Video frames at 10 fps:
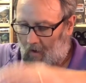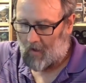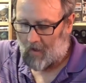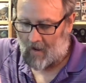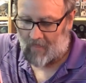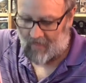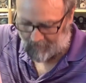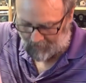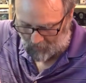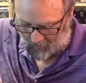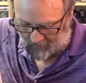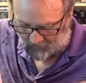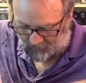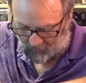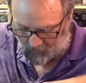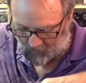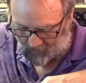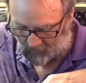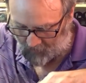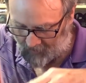I think part of this too
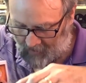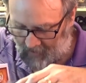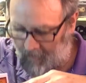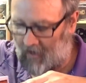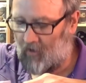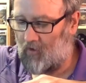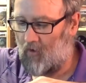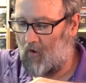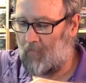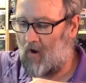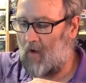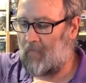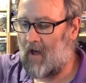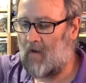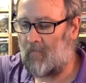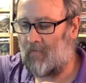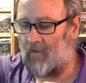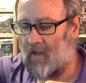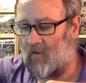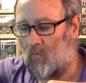is you need to make sure your POP album
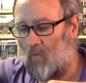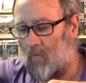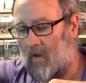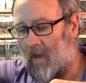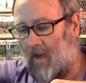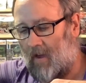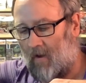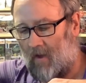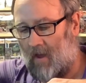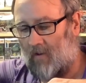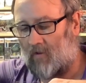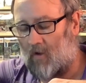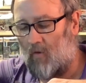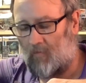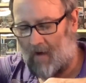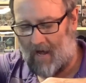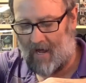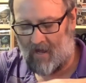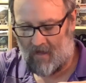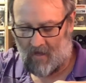is close
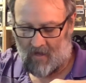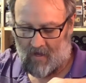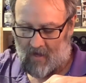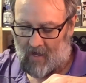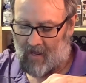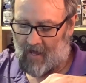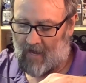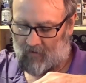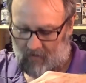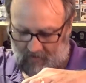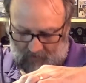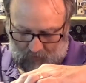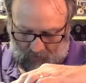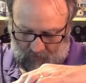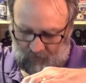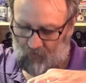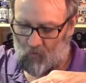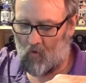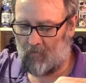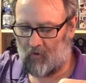by, and actually this will
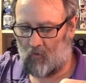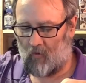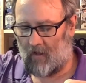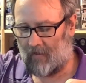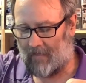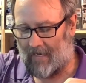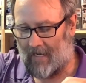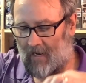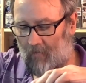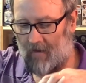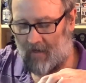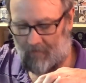conform to it a little bit,